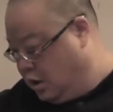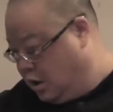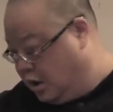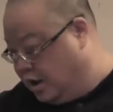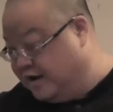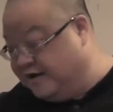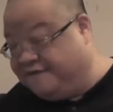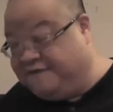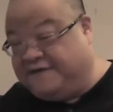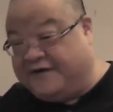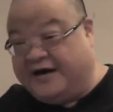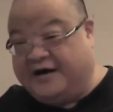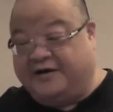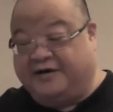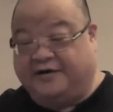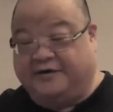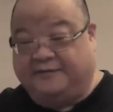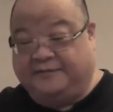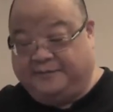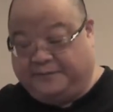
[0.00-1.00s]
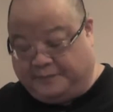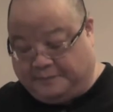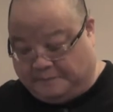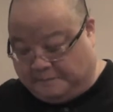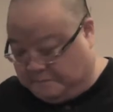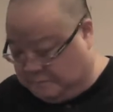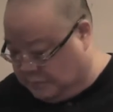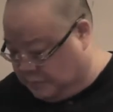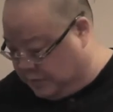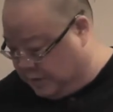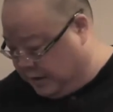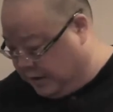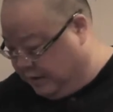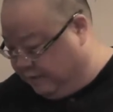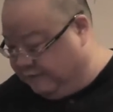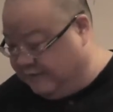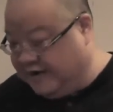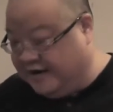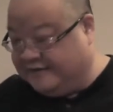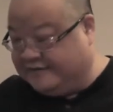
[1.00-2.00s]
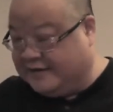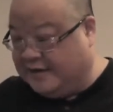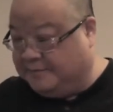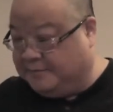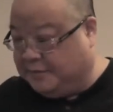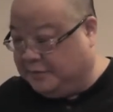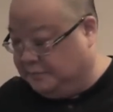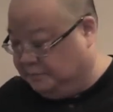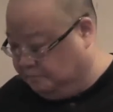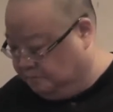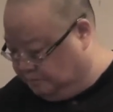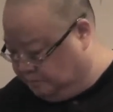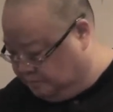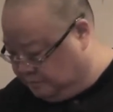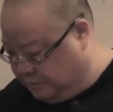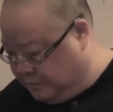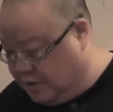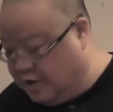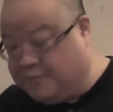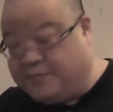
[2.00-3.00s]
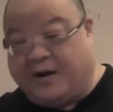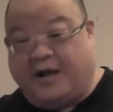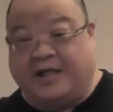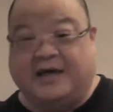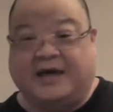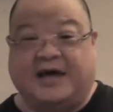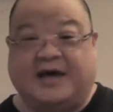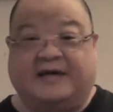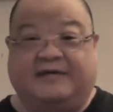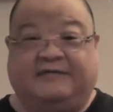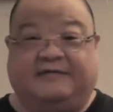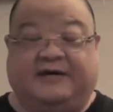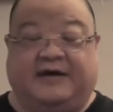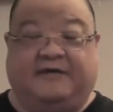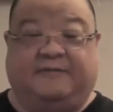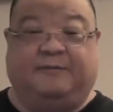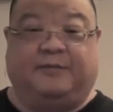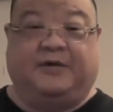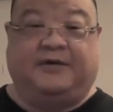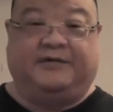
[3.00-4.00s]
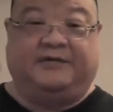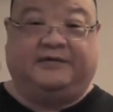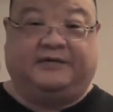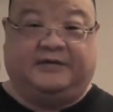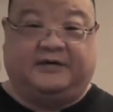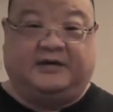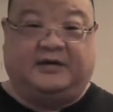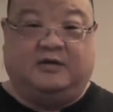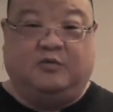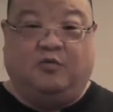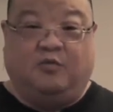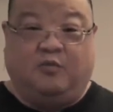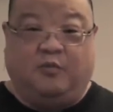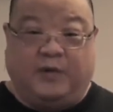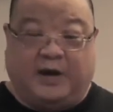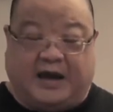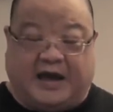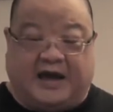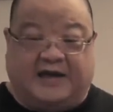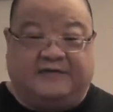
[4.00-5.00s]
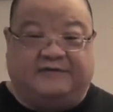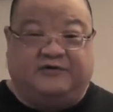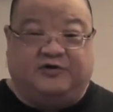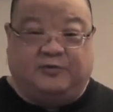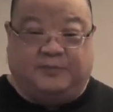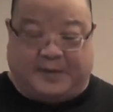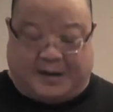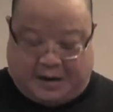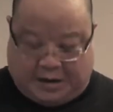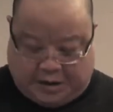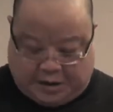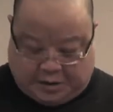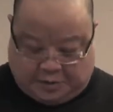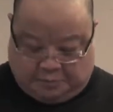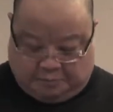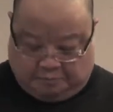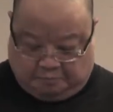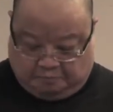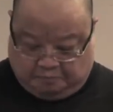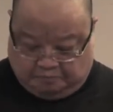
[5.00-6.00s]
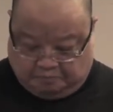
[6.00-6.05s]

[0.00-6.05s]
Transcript: On a fighter, I'll give you an example. You probably can't see because we can't zoom in here.